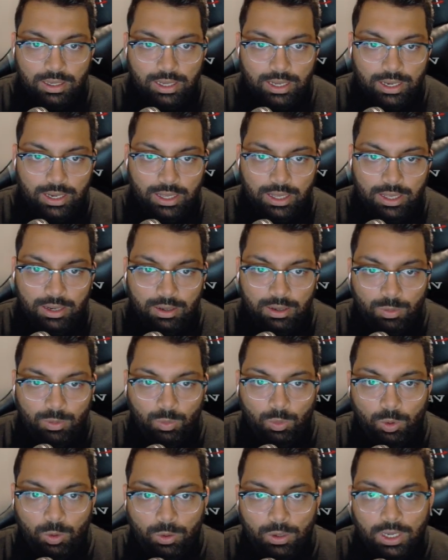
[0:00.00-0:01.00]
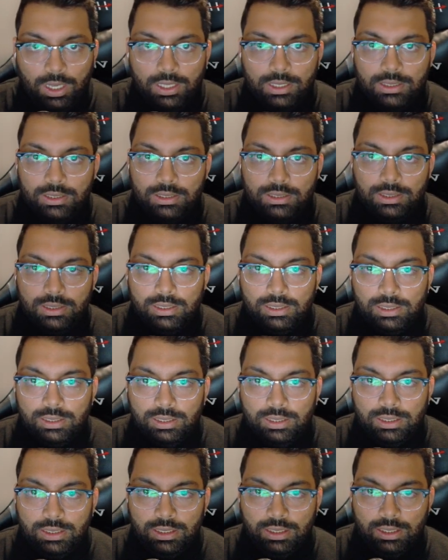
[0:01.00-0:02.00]
And a wall.
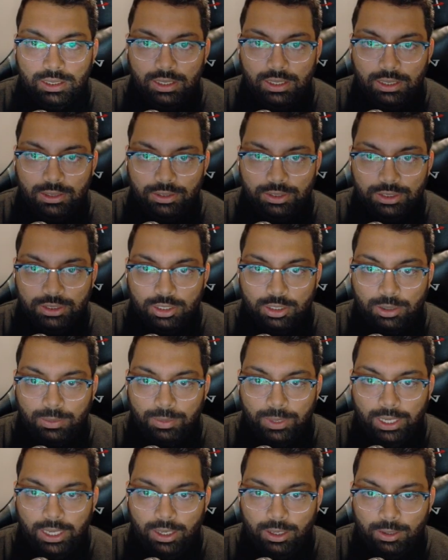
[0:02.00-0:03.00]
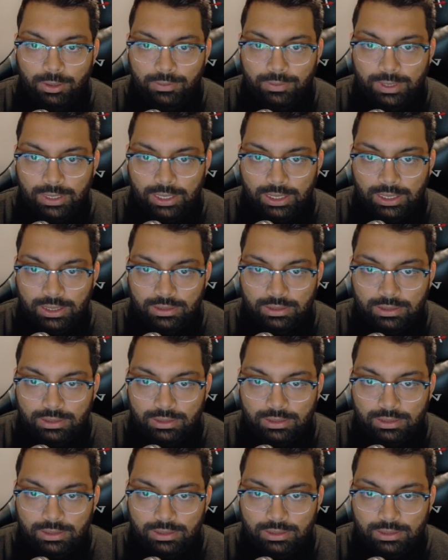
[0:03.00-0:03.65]
Now just copy over.